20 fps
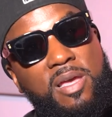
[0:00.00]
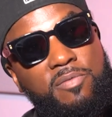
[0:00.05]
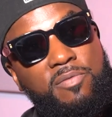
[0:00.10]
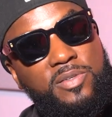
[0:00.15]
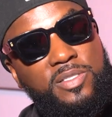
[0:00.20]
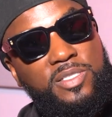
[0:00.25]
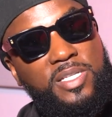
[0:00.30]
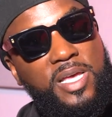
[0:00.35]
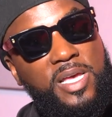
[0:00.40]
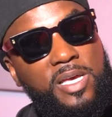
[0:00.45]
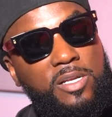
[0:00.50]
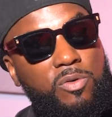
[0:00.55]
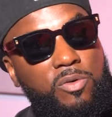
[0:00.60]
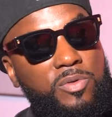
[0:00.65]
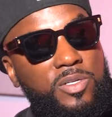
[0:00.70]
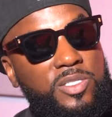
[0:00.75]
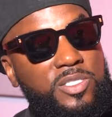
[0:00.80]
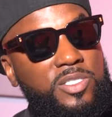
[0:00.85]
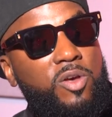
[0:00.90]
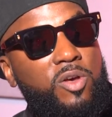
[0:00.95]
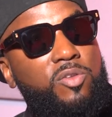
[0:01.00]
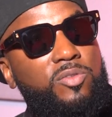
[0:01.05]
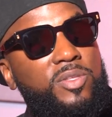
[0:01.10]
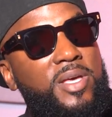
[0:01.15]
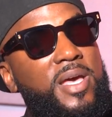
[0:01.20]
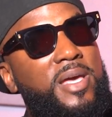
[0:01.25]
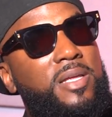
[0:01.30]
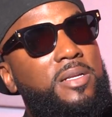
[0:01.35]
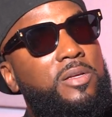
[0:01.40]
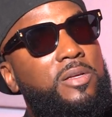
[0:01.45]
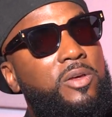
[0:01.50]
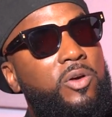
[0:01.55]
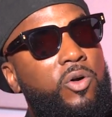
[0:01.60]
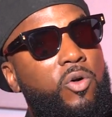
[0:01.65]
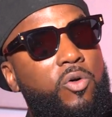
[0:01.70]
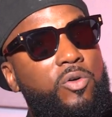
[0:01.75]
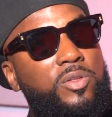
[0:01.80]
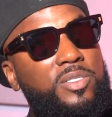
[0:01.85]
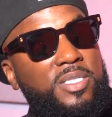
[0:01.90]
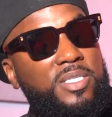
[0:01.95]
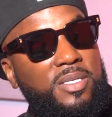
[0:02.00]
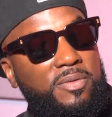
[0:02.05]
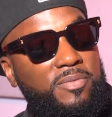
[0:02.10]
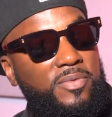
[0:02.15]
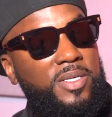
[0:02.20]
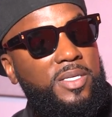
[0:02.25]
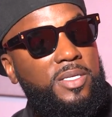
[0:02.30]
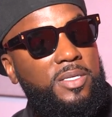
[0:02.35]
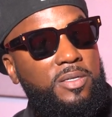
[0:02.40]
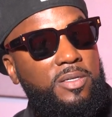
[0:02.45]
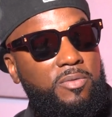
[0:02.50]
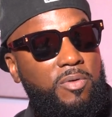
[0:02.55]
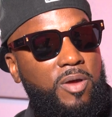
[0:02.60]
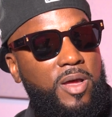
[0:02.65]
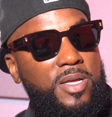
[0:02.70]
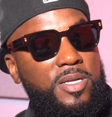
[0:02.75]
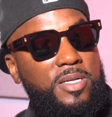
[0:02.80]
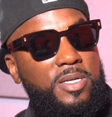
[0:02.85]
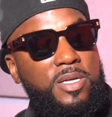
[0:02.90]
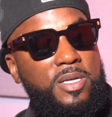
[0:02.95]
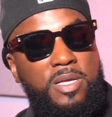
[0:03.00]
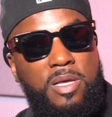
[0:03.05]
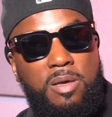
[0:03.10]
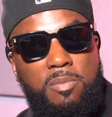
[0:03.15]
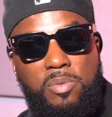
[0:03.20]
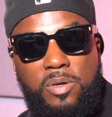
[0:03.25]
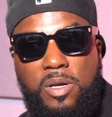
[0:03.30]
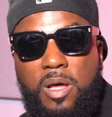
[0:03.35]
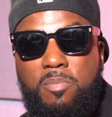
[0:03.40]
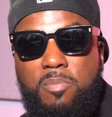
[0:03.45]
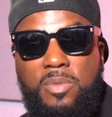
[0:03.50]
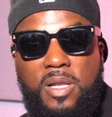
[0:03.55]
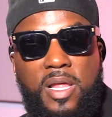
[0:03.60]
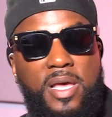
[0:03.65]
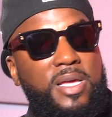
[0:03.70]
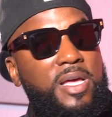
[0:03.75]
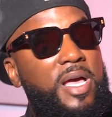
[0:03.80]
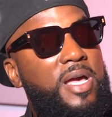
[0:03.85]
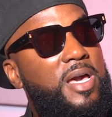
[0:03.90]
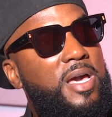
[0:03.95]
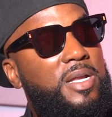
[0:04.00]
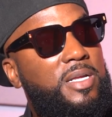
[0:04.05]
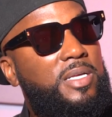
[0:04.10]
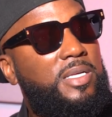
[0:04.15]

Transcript: every day and only saw that on tv right but i'm like i gotta